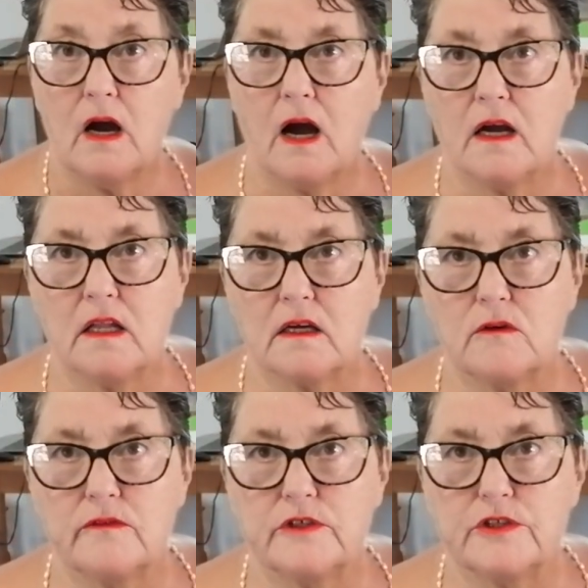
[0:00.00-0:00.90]
I'm gonna go
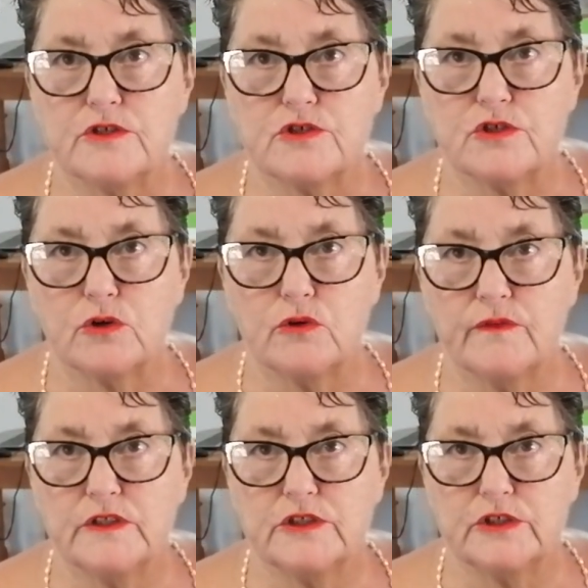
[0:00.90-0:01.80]
over to the stove,
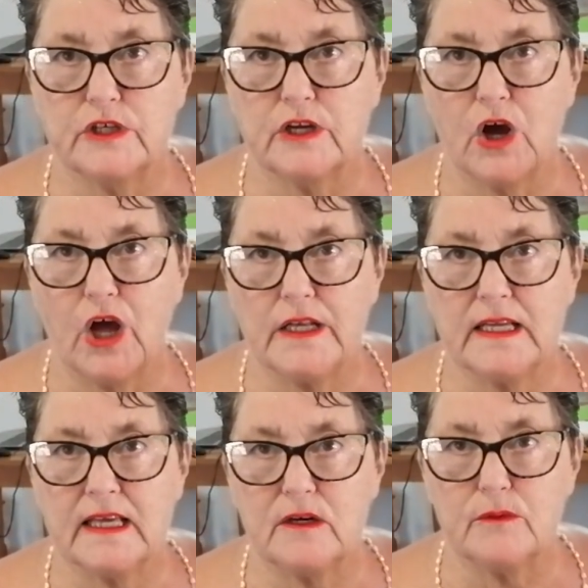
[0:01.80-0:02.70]
turn it on,
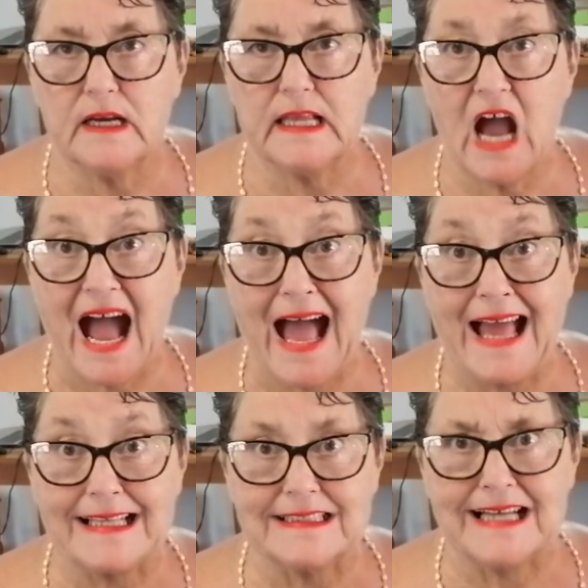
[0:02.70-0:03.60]
get it ready,
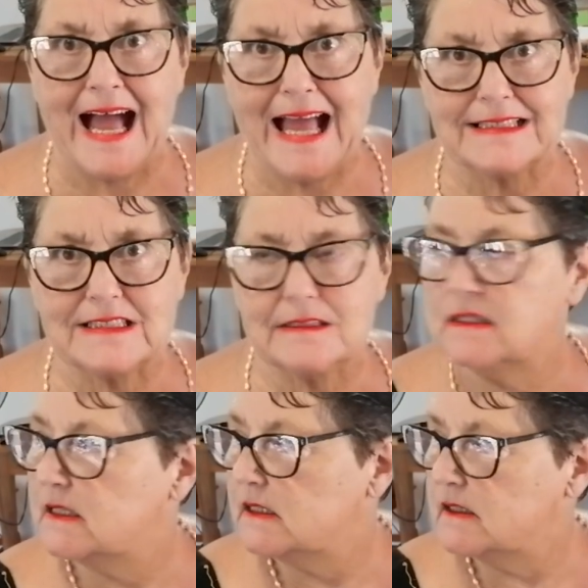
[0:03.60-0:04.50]
hot.
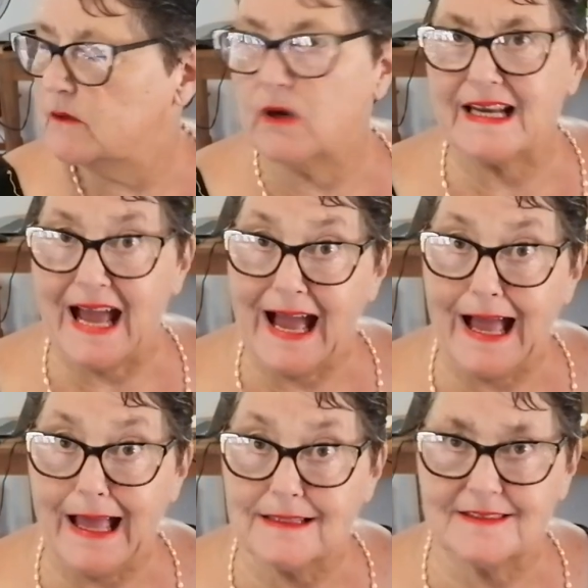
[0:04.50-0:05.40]
You want it
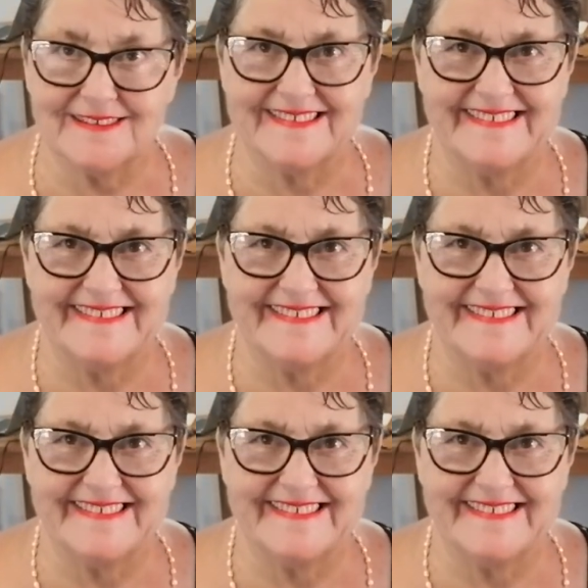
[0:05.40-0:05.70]
hot.